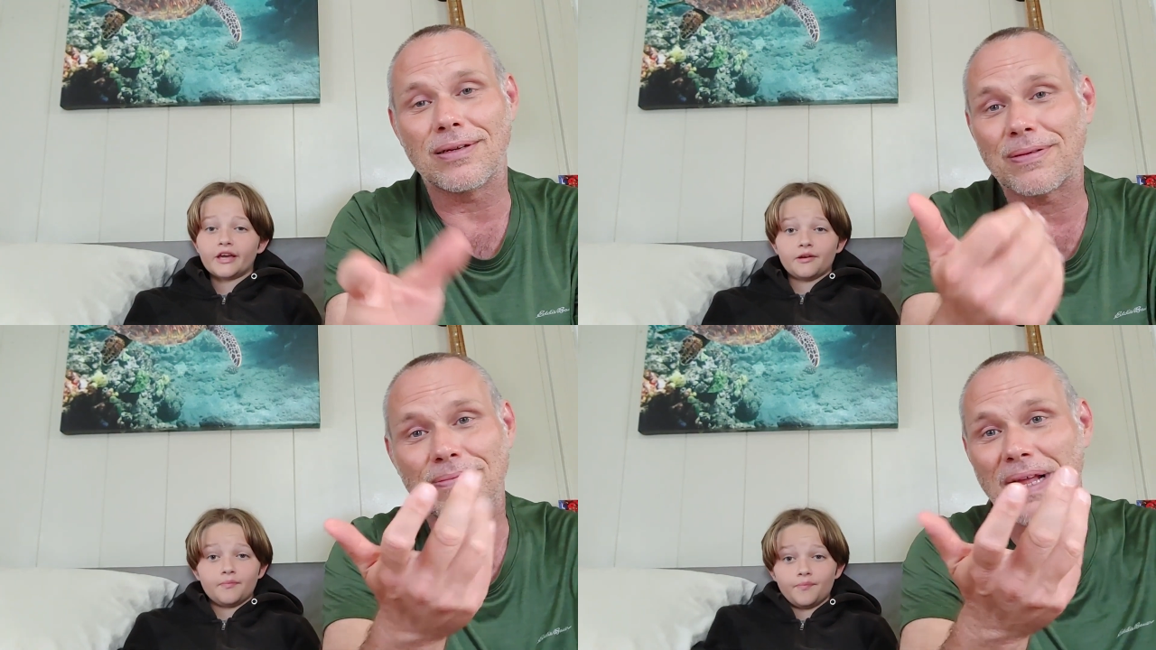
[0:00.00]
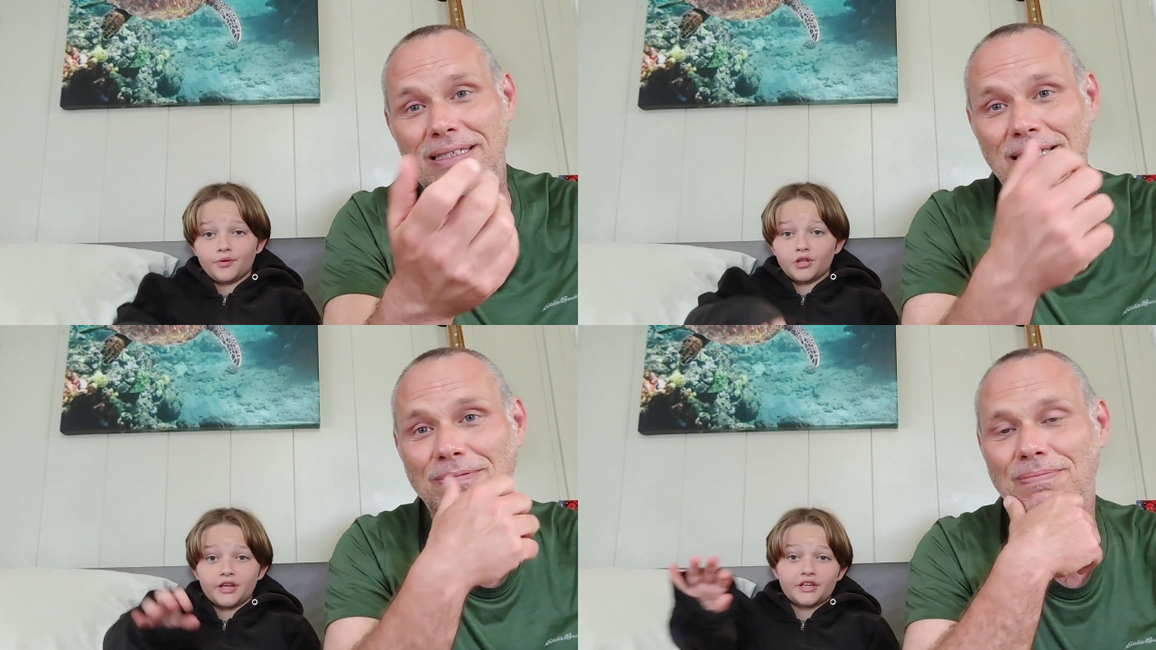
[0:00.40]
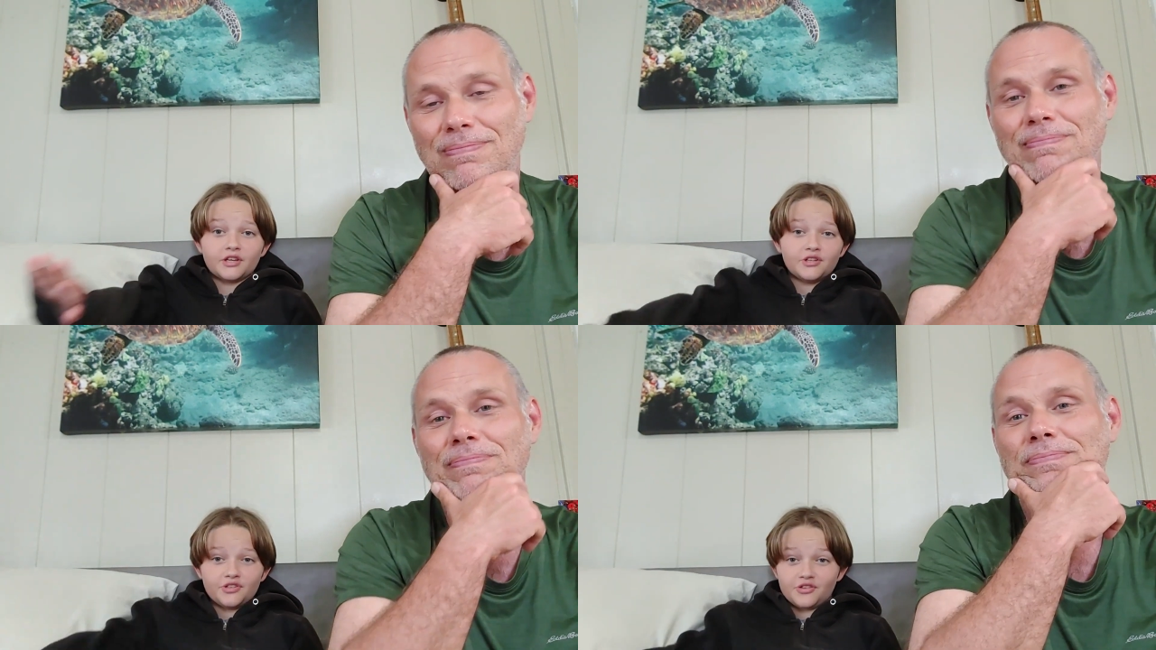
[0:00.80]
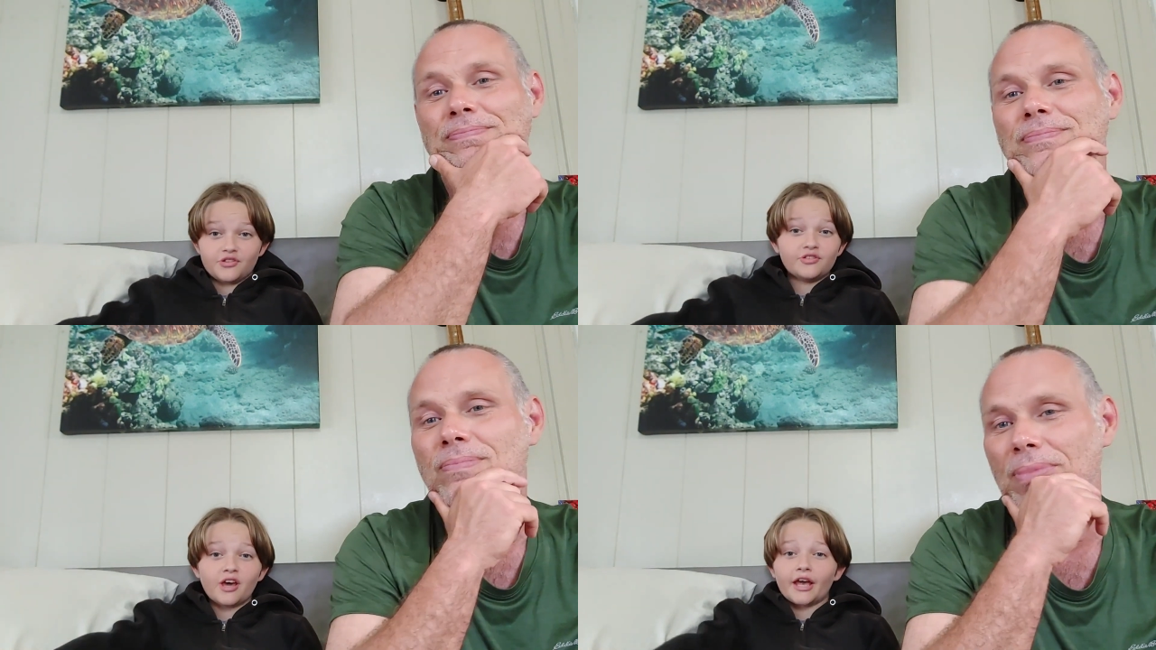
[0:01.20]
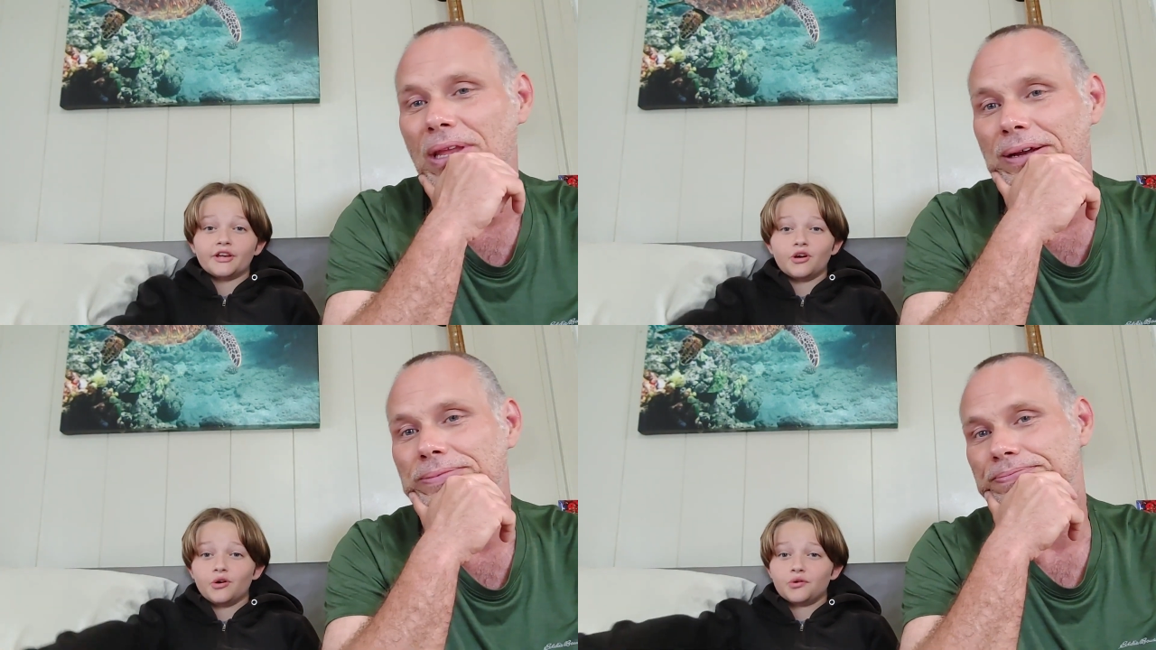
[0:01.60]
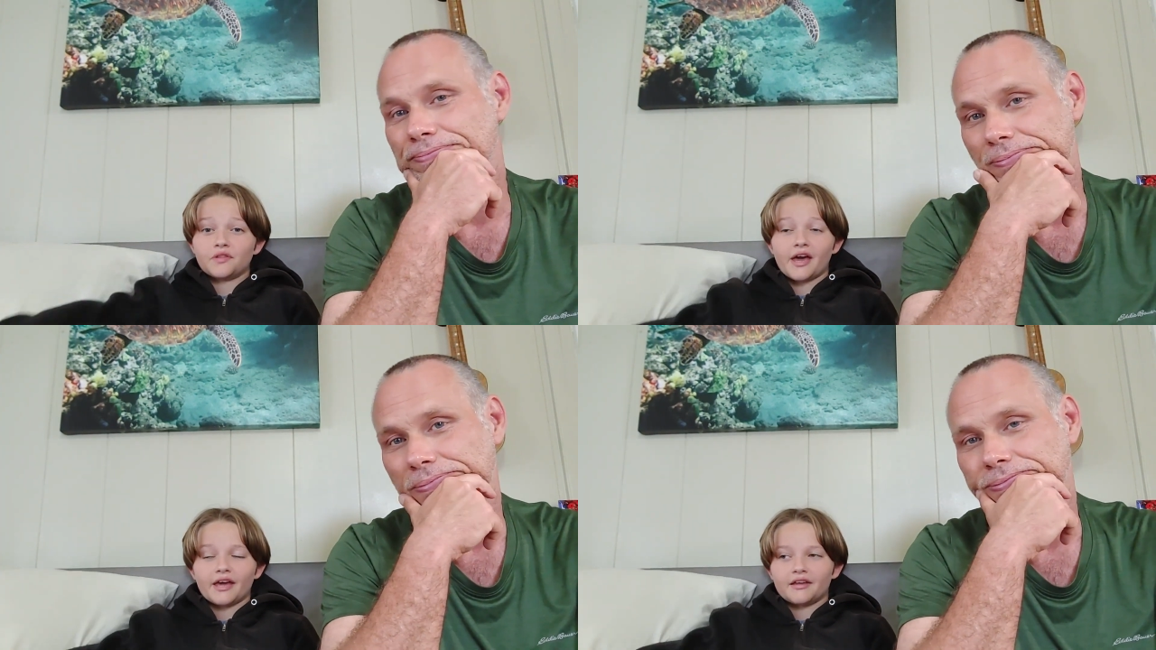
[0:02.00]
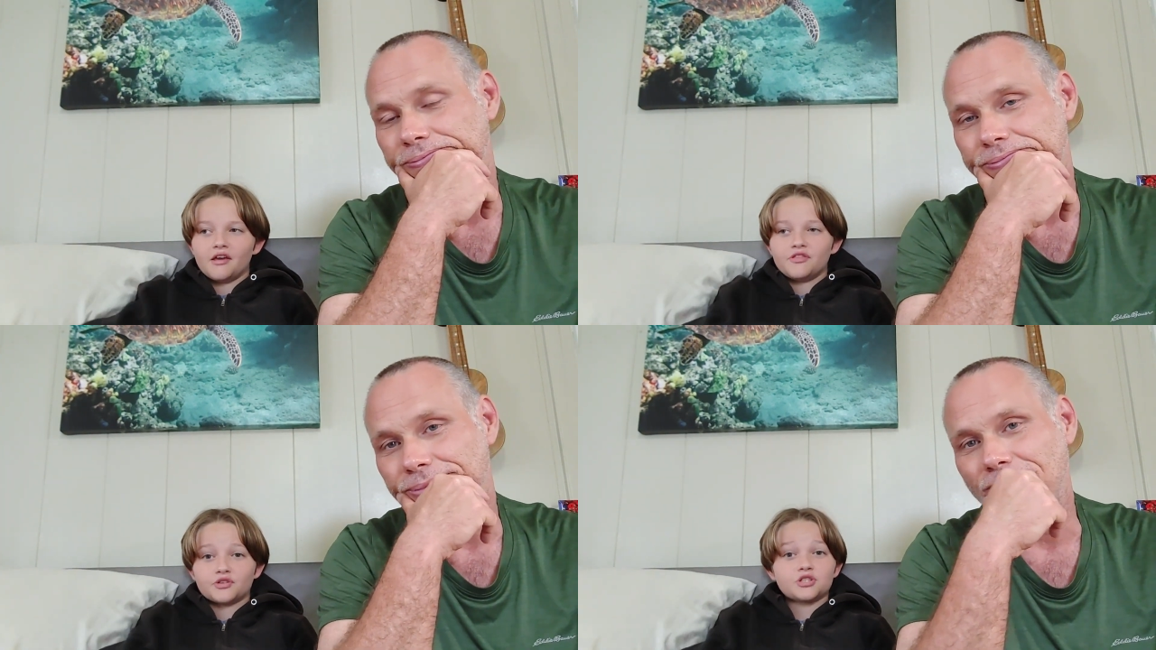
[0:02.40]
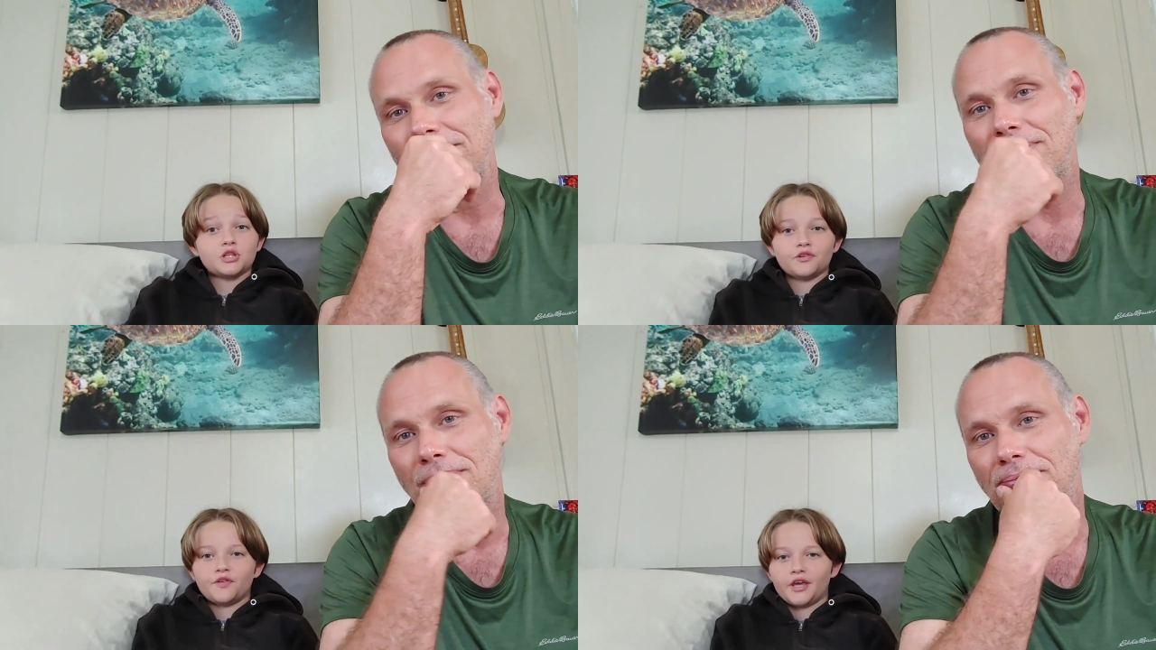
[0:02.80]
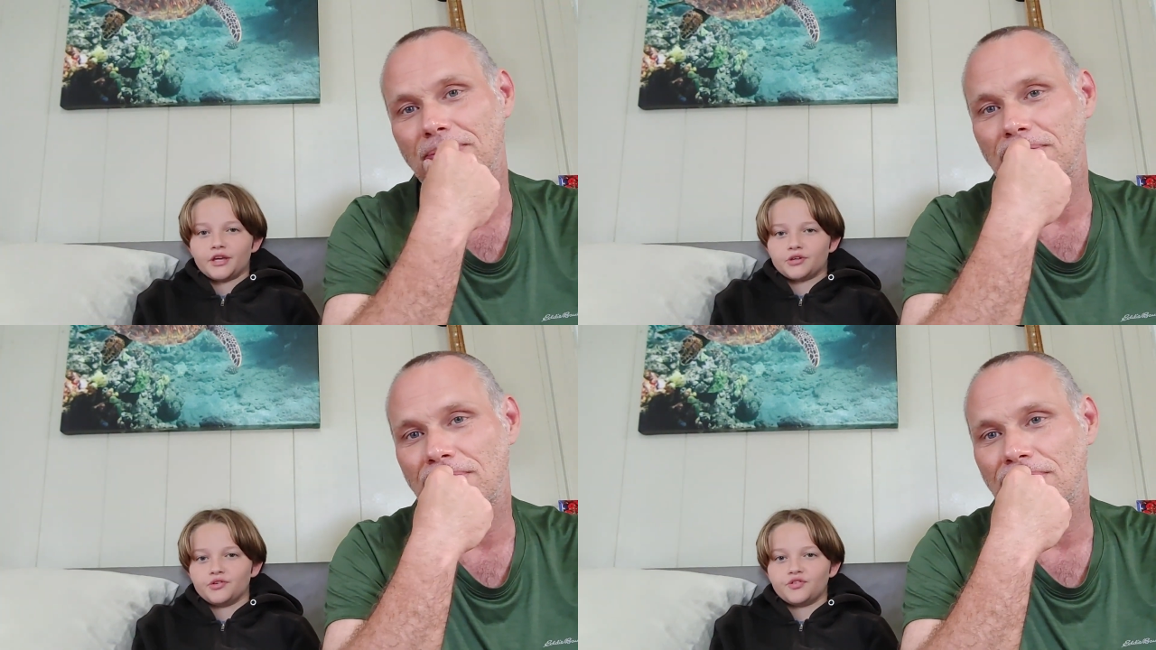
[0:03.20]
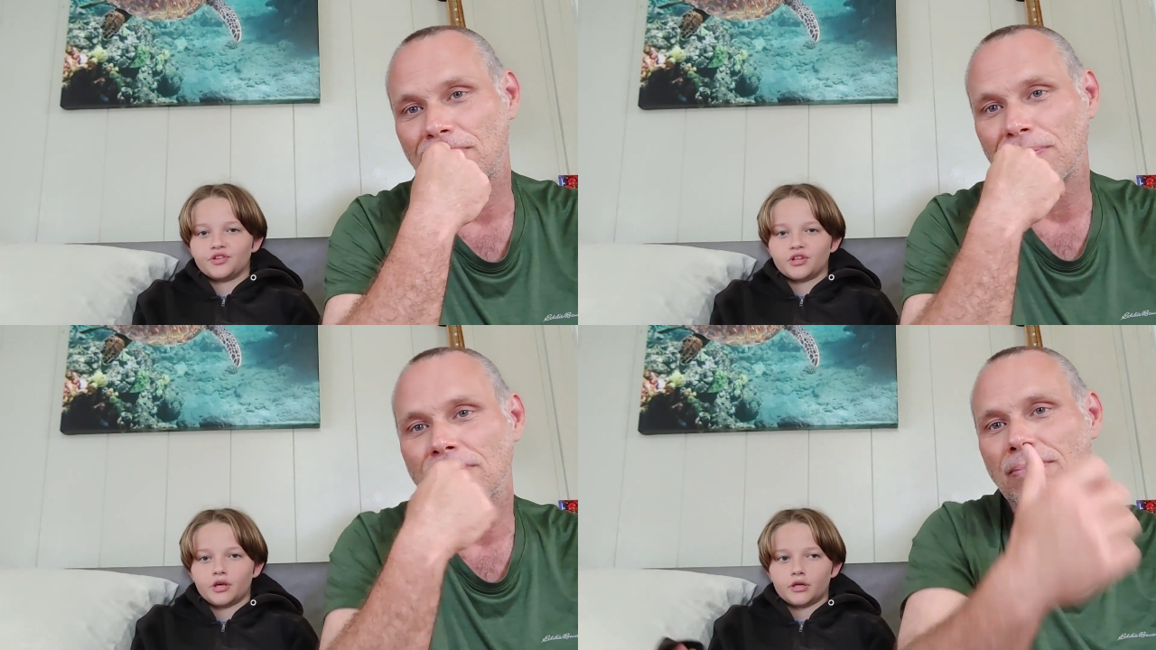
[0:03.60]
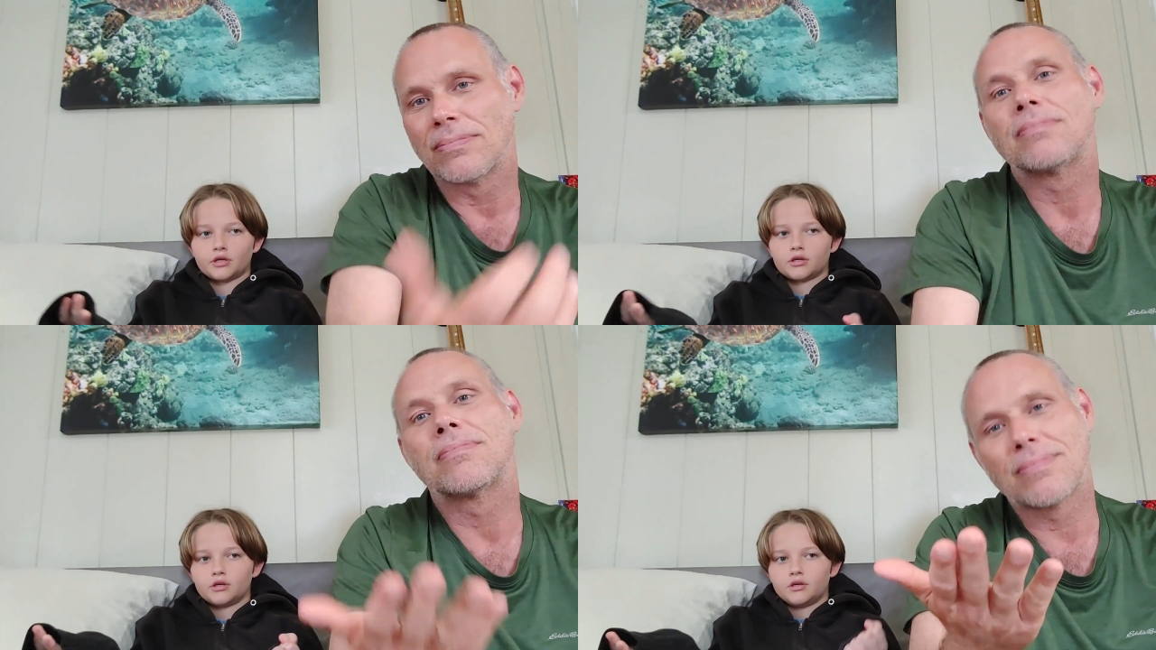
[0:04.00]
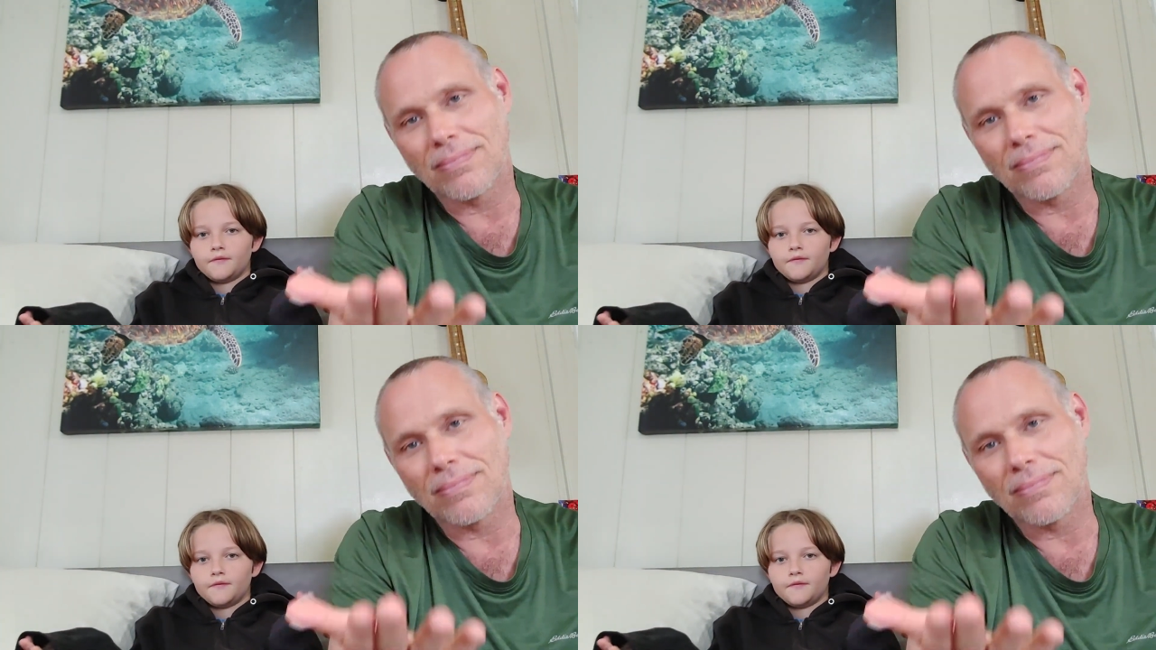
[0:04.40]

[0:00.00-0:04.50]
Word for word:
Speaker 1: okay, that's it. like I know that there's cliffhangers in like,